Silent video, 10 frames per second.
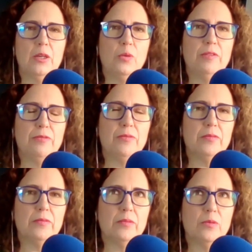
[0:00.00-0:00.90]
We've
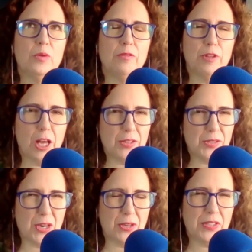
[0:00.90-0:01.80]
we've
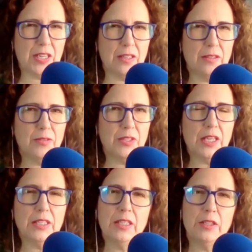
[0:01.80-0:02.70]
lost ourselves
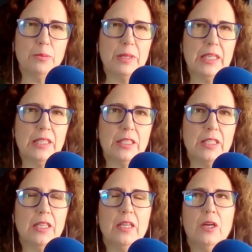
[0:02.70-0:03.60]
a little bit
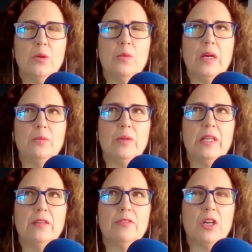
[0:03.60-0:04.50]
when
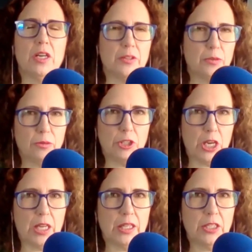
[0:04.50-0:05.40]
we've gone through
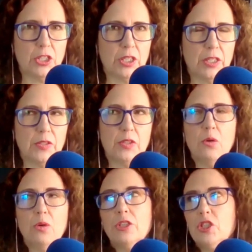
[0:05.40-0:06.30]
challenges,
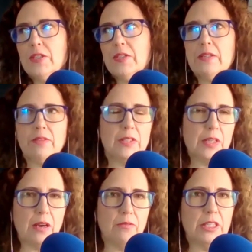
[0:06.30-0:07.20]
or just if it's
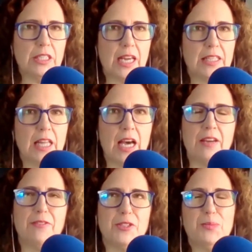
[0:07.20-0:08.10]
everyday
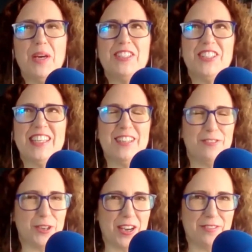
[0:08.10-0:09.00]
life, especially
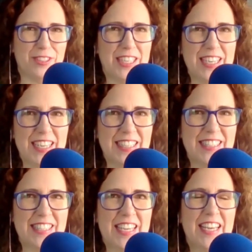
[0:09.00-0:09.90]
if you have
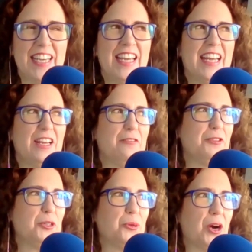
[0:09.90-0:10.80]
kids, if
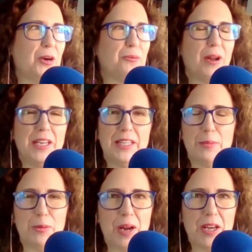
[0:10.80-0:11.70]
you are running
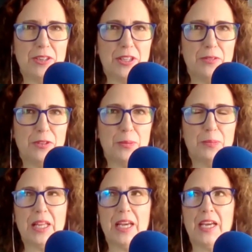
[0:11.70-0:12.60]
them around all over the
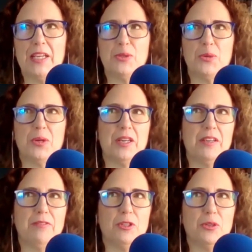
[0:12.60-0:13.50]
place, or
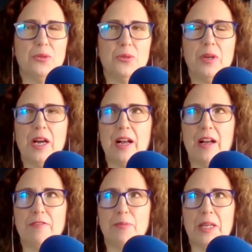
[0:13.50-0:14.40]
if you
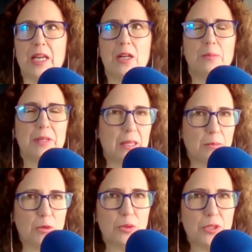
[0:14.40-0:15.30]
have been helping them
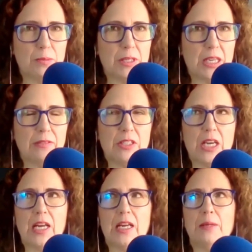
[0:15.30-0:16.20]
through some tough
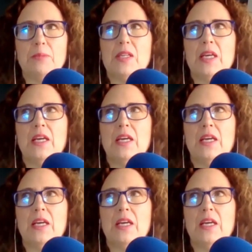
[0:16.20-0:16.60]
times.